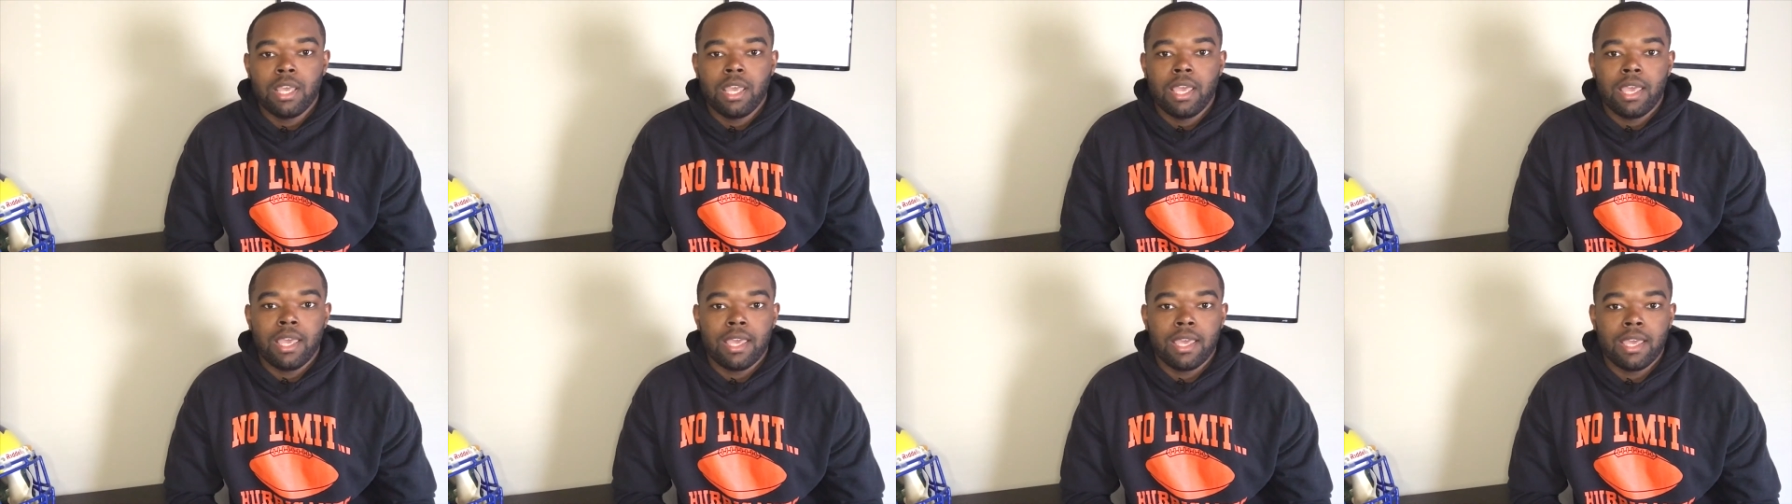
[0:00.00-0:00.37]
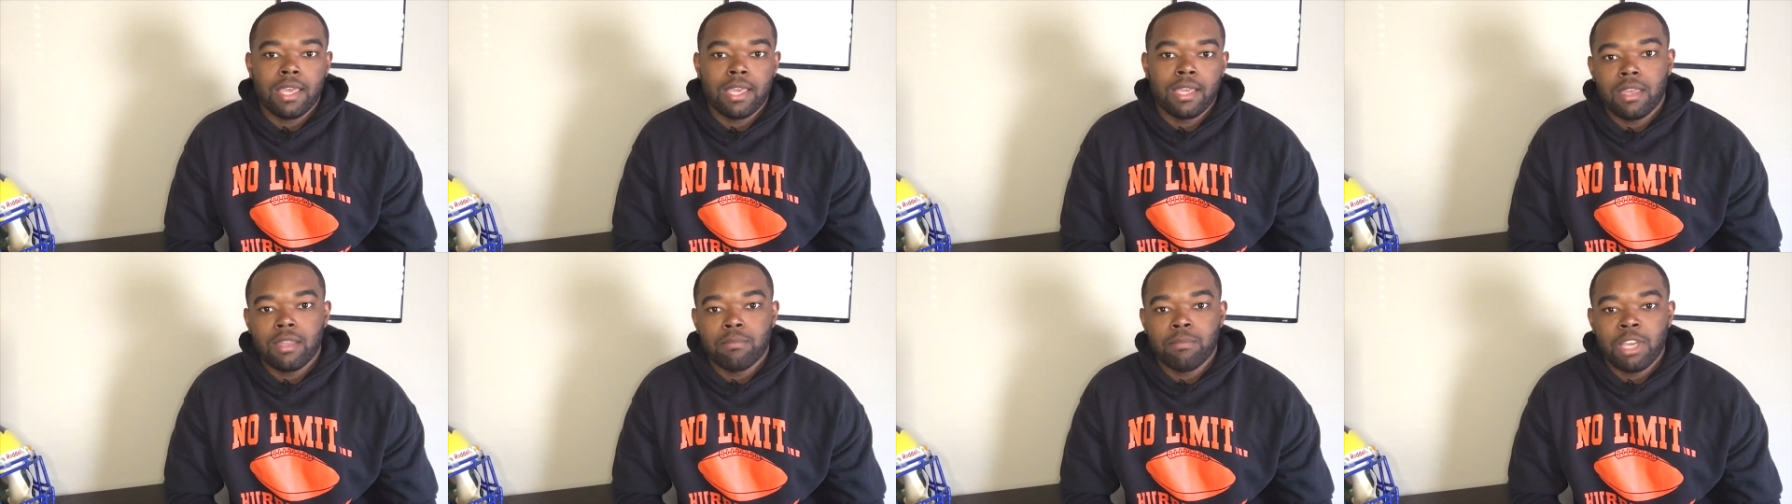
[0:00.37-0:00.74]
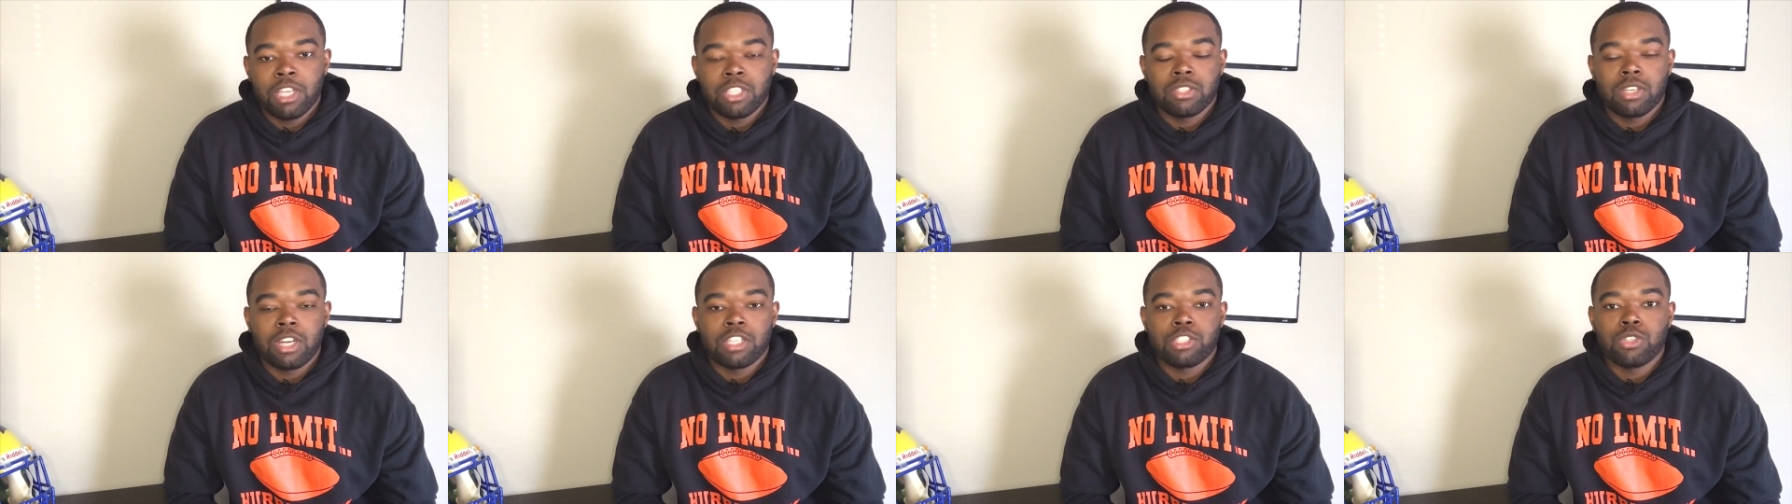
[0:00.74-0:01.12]
and make
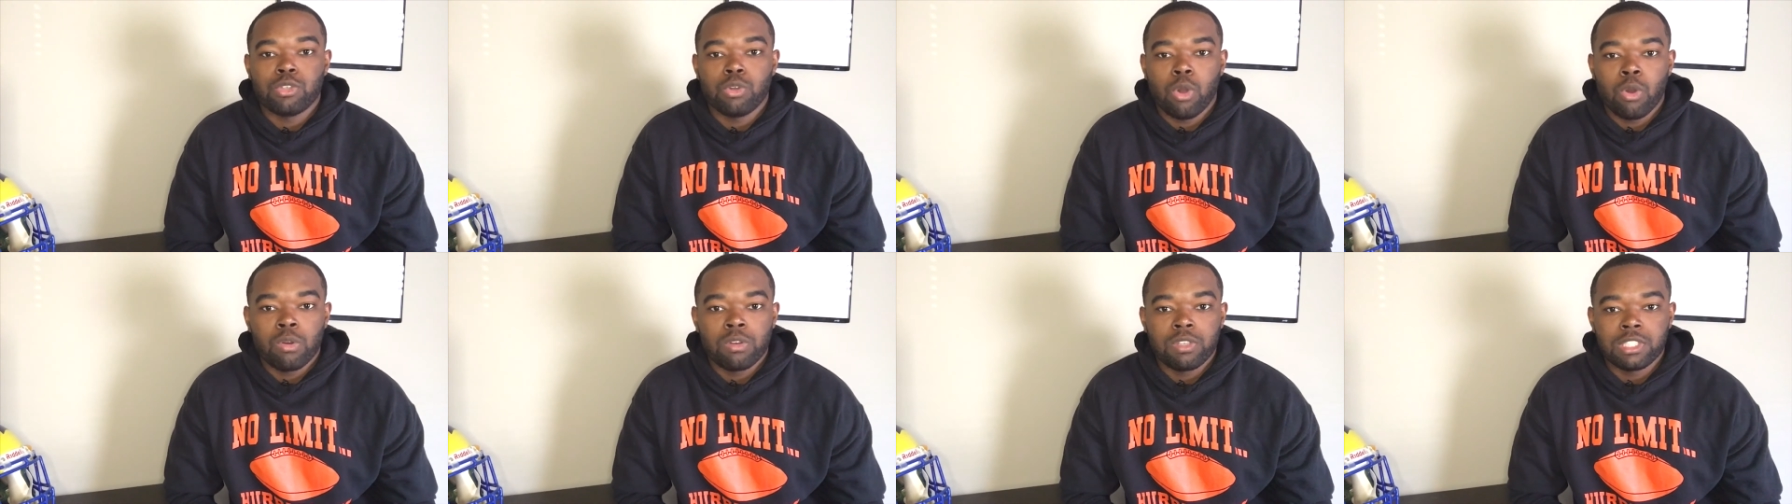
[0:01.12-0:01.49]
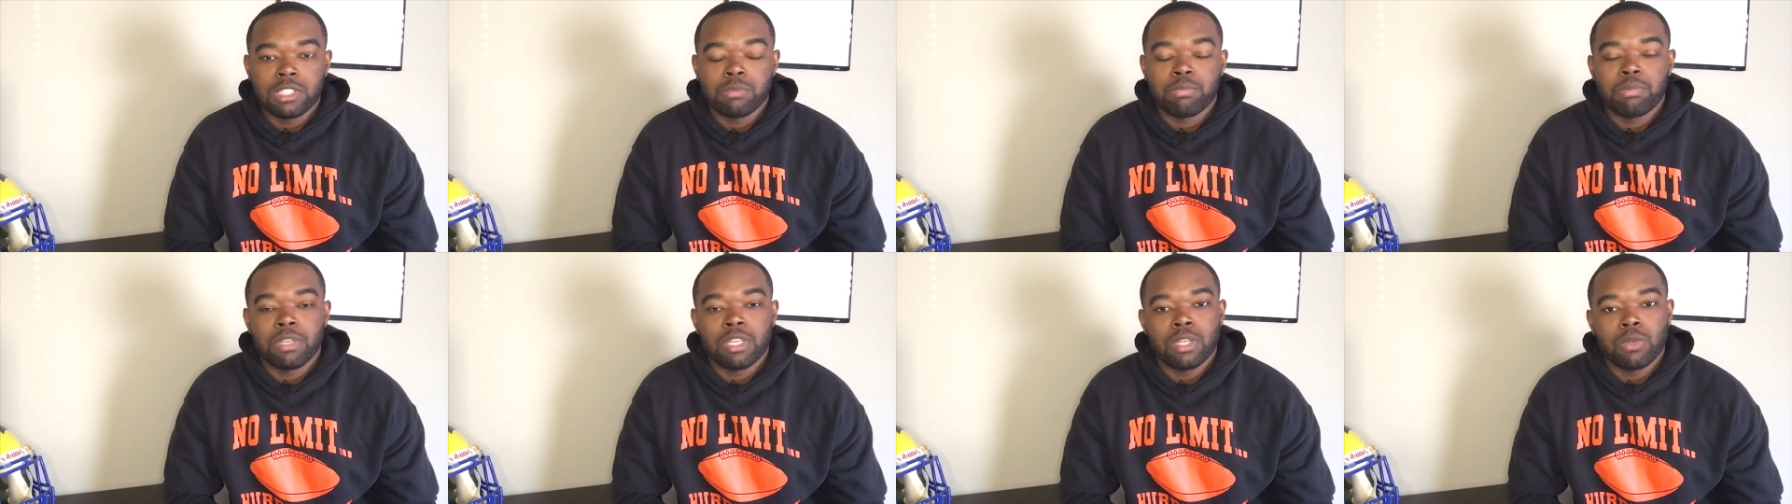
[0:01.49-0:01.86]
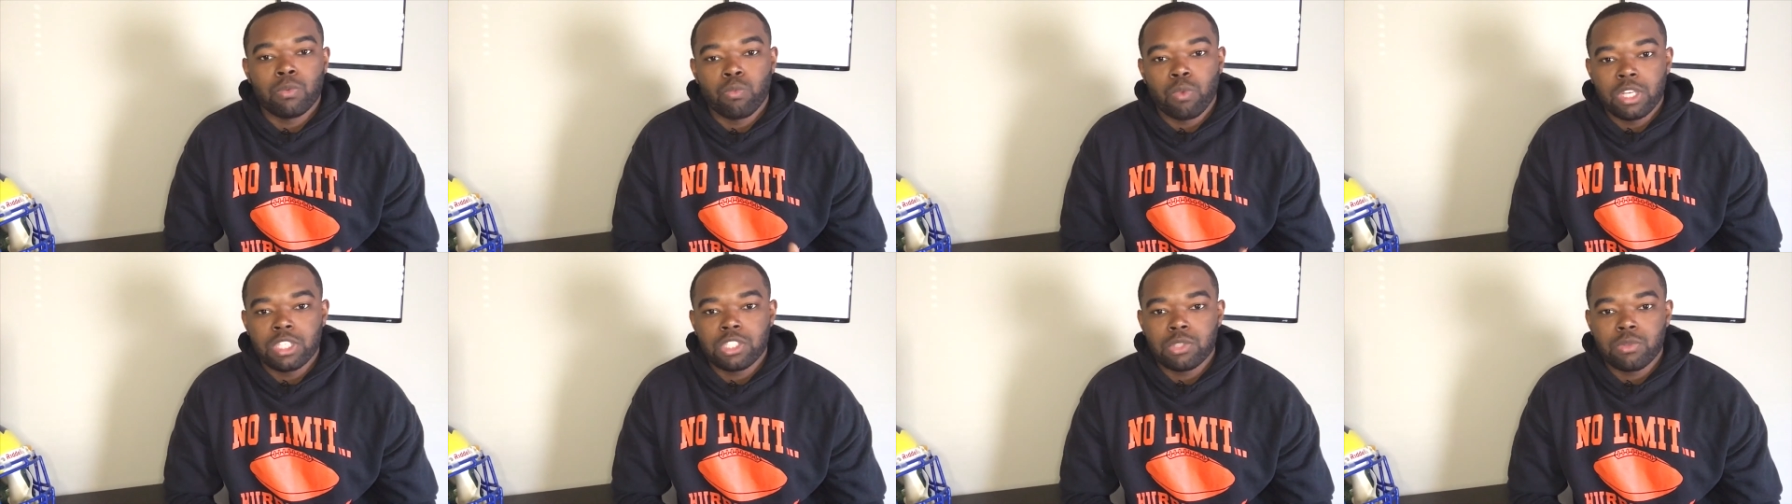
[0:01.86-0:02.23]
sure that you only spend
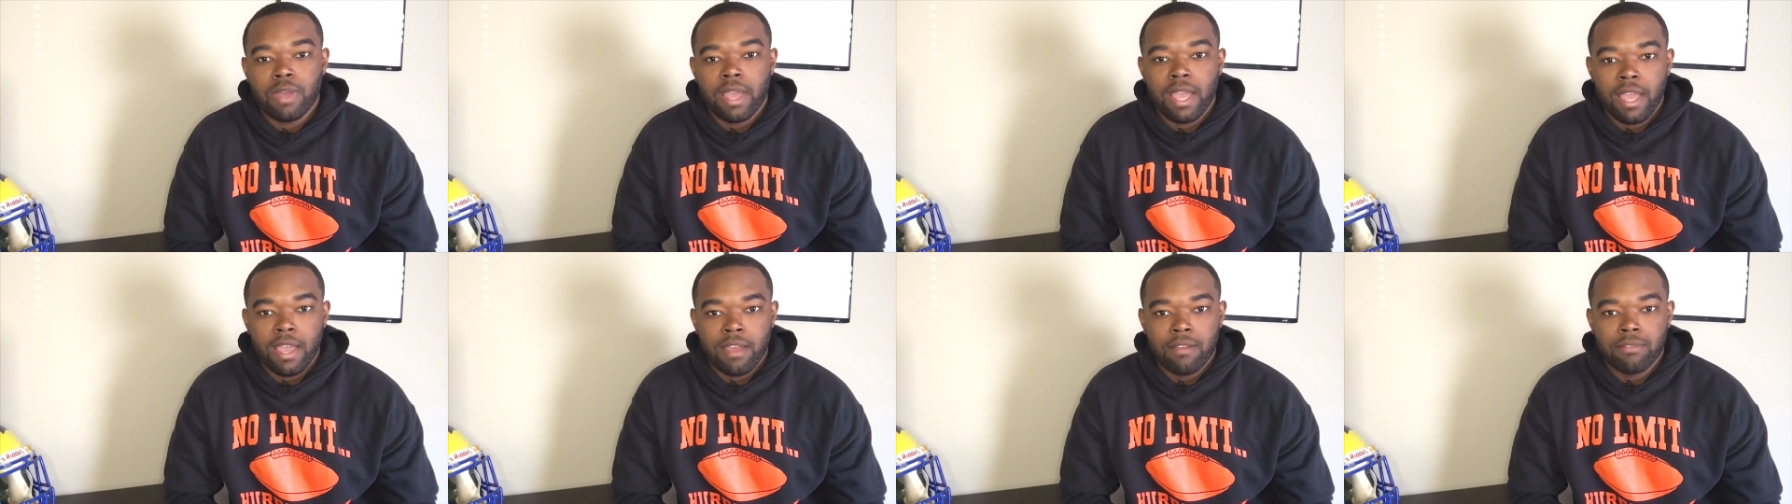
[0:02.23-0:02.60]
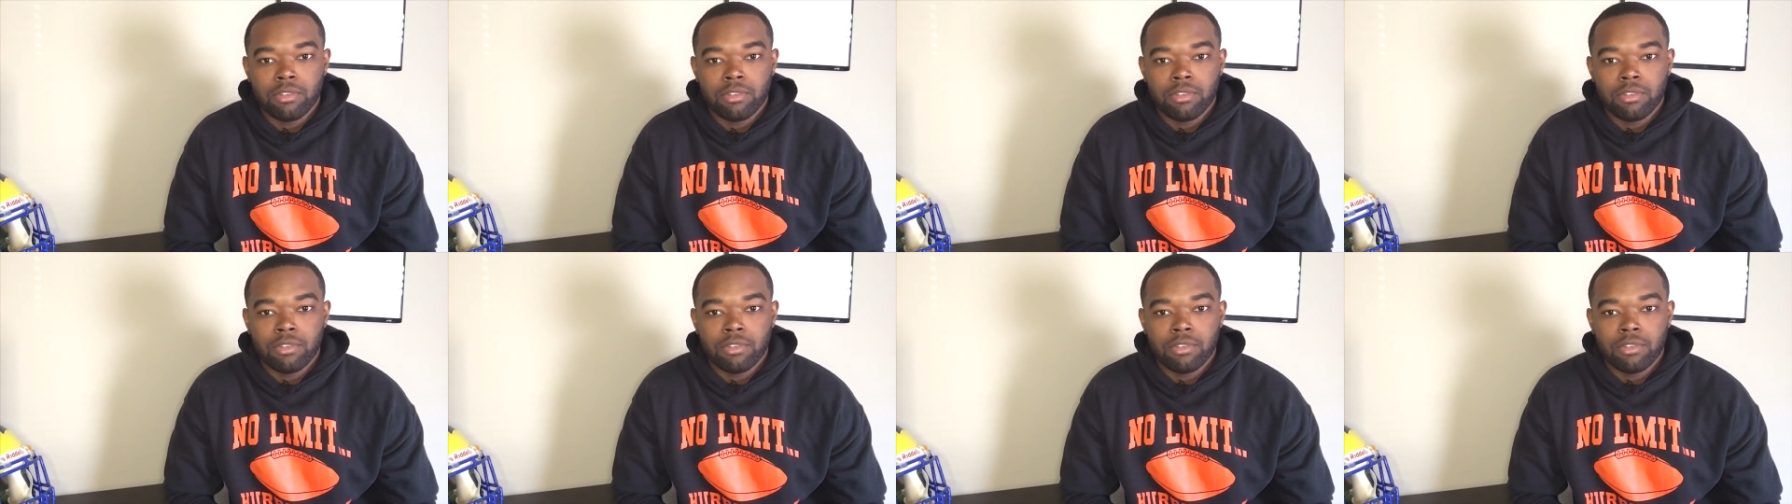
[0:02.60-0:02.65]
what you have.